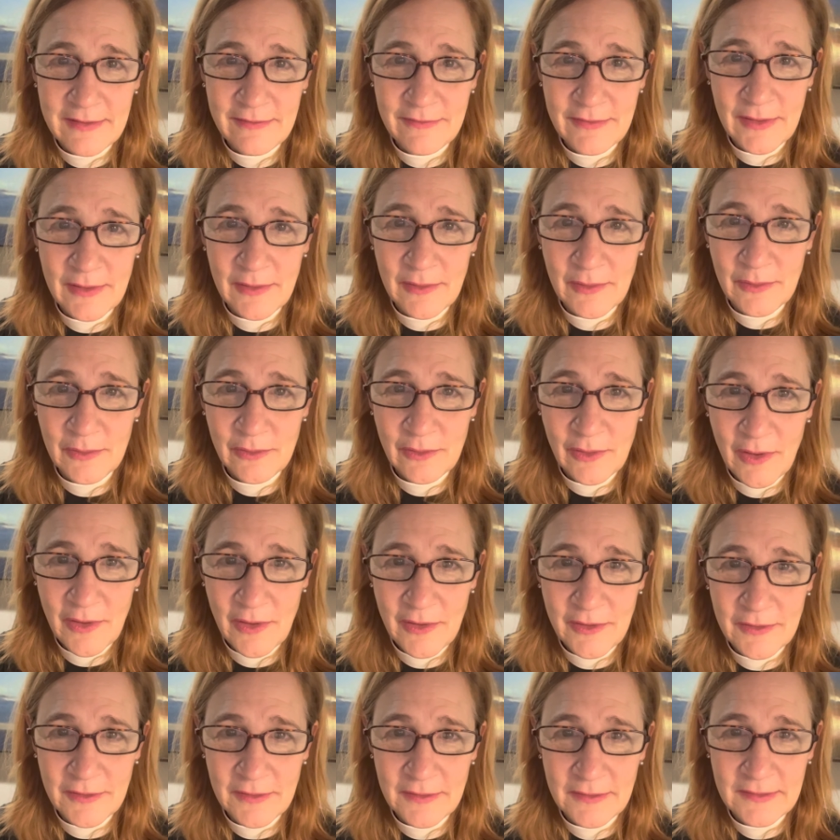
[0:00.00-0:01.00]
Pharaoh's
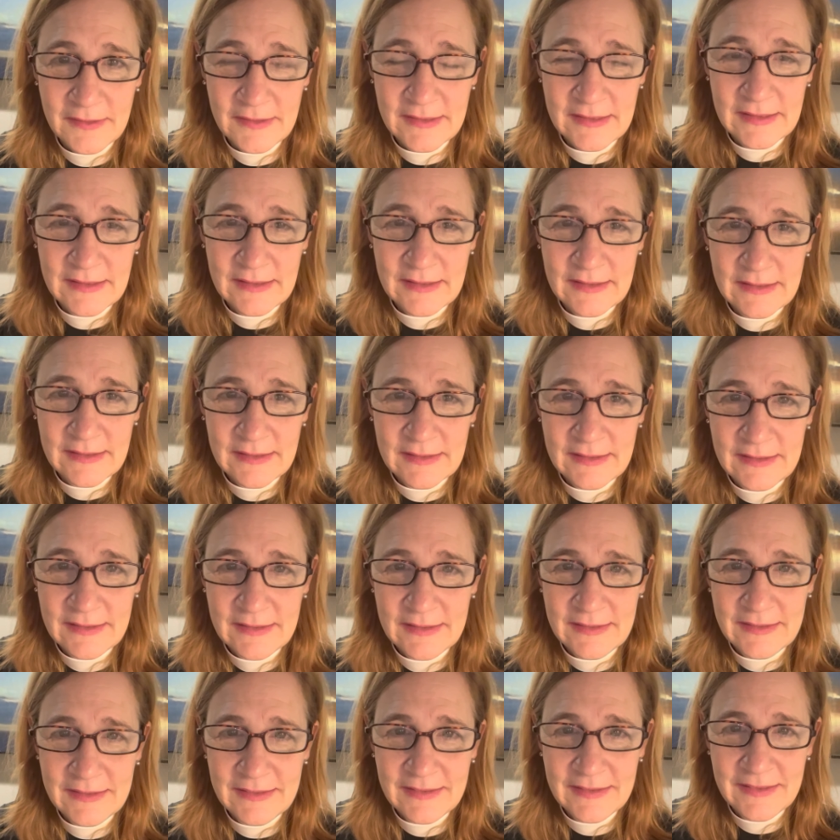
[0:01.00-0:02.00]
daughter.
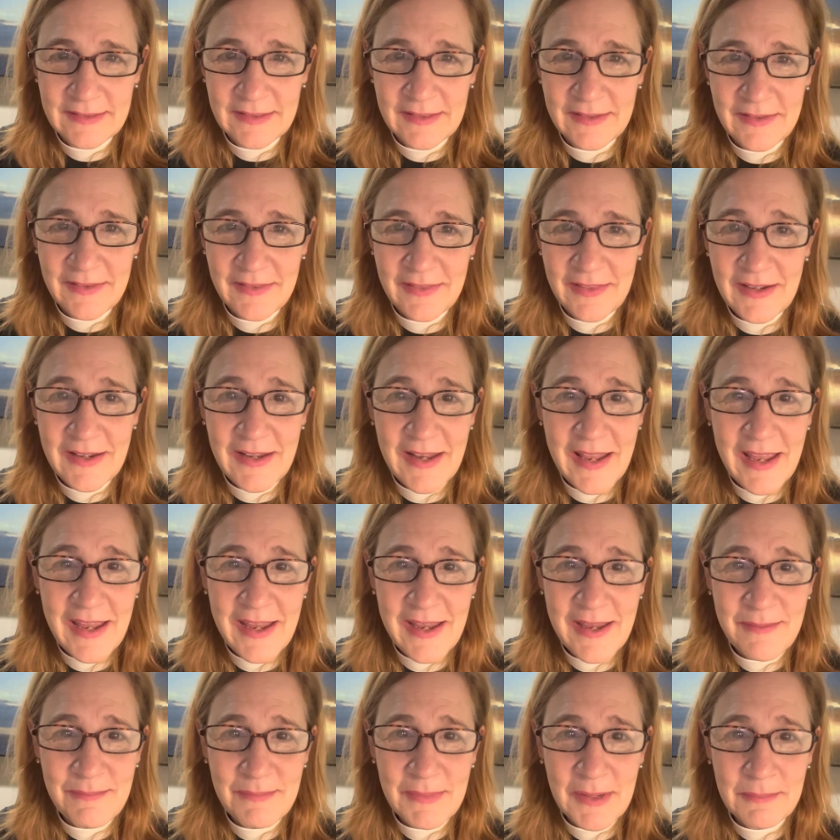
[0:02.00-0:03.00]
The
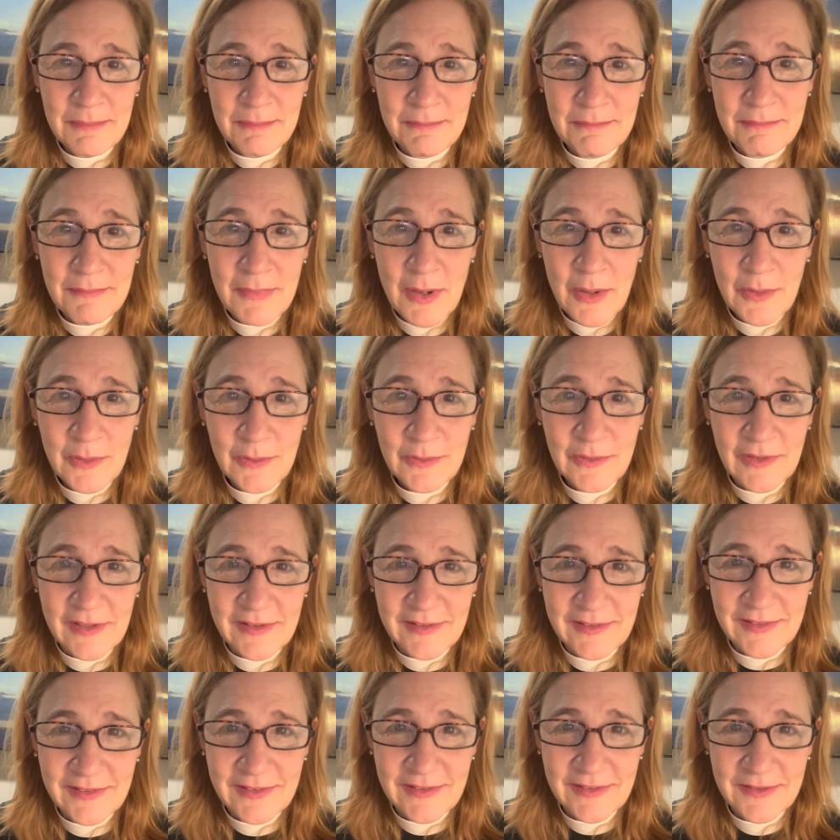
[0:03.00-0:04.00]
name
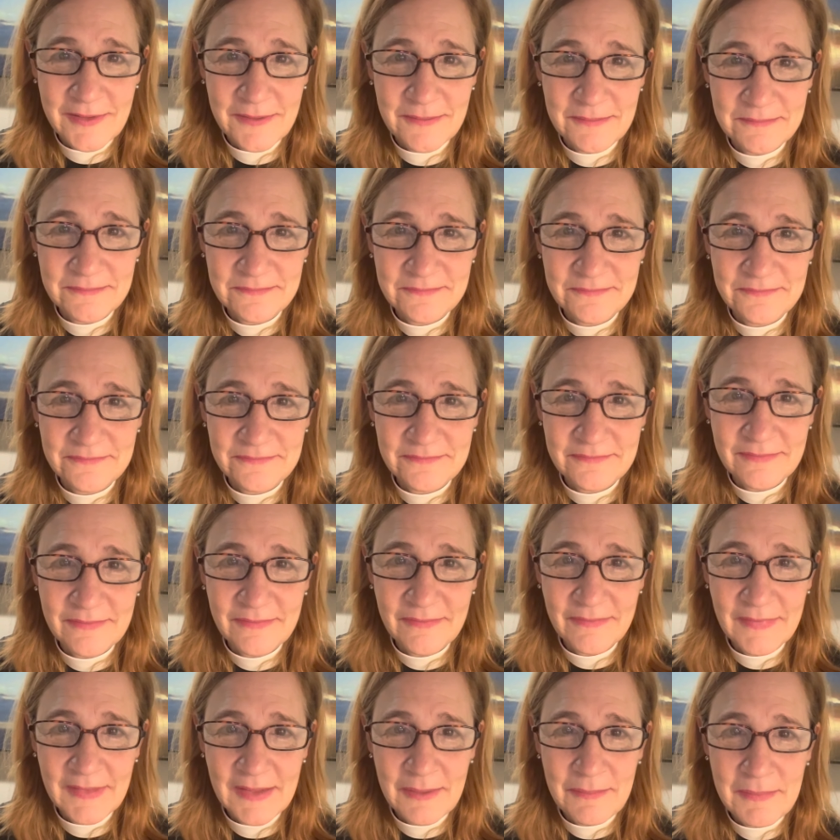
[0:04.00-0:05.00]
Moses
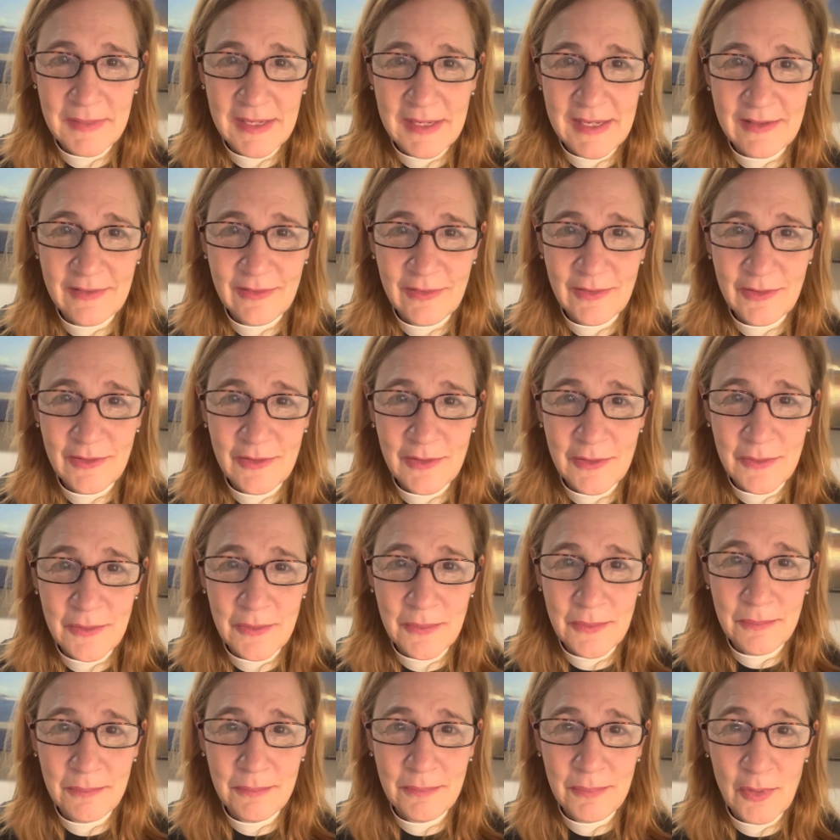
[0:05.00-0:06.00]
means to
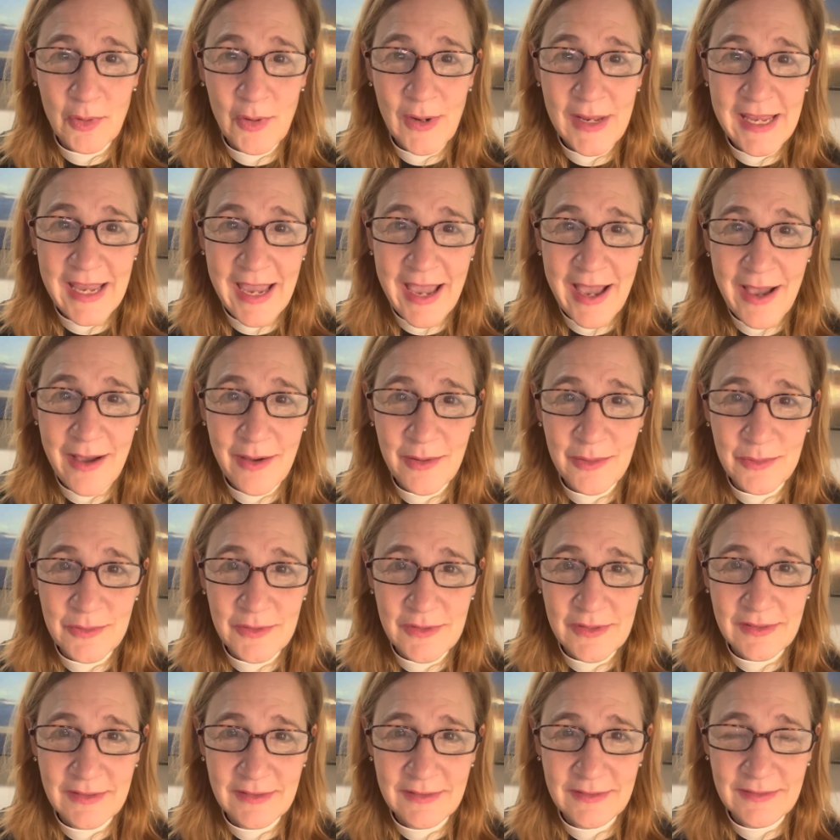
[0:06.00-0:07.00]
bring out,
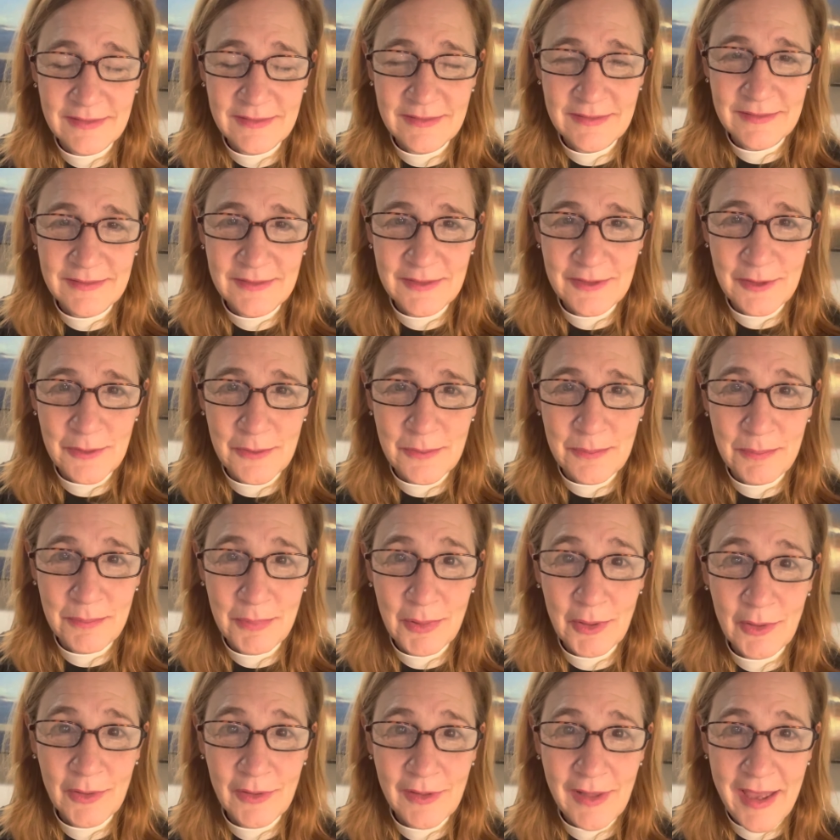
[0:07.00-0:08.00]
to
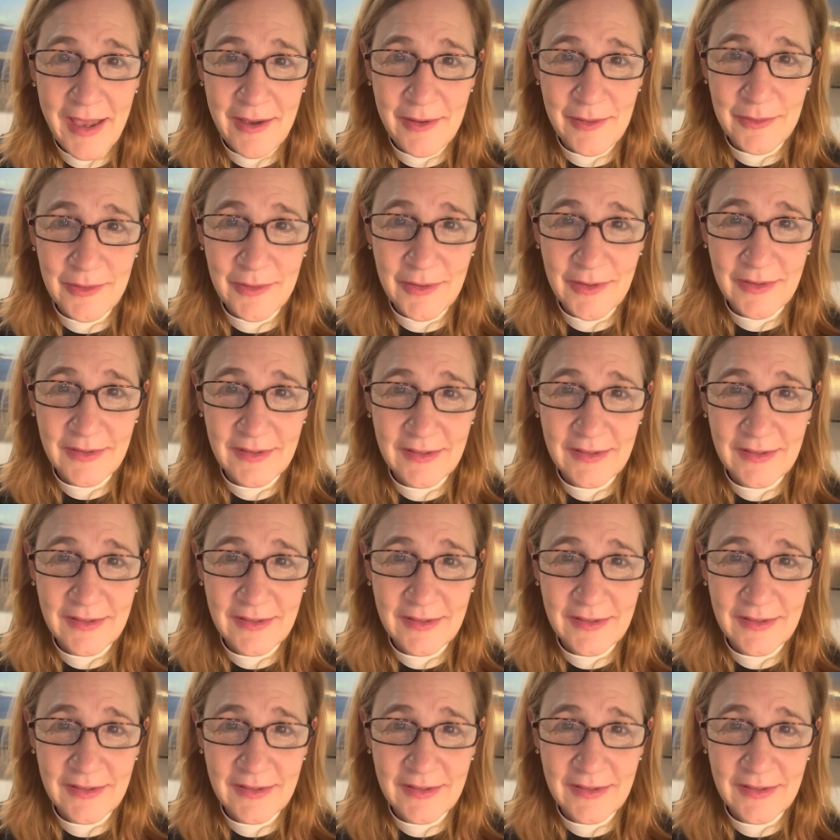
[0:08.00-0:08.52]
pull out,